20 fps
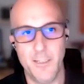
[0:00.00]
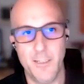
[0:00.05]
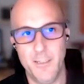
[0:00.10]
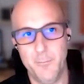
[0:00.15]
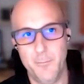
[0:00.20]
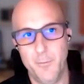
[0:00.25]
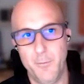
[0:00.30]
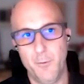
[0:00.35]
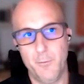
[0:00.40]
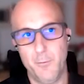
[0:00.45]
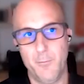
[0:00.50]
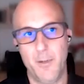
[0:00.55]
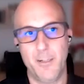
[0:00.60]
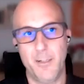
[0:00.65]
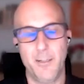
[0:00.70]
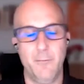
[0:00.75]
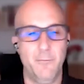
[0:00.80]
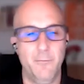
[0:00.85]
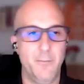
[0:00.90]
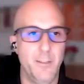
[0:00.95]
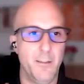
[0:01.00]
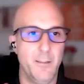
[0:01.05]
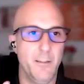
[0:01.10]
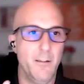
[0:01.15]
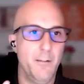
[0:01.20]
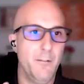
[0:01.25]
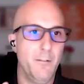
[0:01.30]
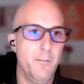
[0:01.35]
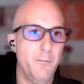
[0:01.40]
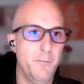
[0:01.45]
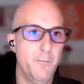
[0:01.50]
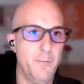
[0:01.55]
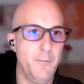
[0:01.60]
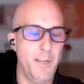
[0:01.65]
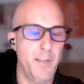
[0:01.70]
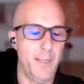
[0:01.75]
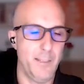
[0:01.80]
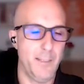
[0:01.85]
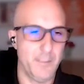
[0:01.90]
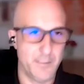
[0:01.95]
in the product market fit
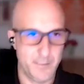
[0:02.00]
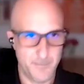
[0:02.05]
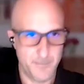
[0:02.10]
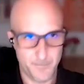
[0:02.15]
phase.